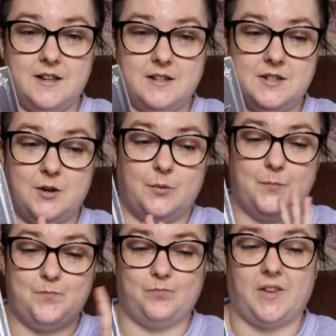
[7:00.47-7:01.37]
So
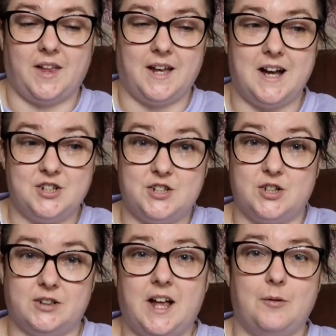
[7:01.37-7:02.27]
I just
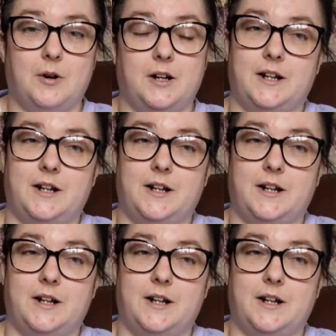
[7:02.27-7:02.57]
took that one,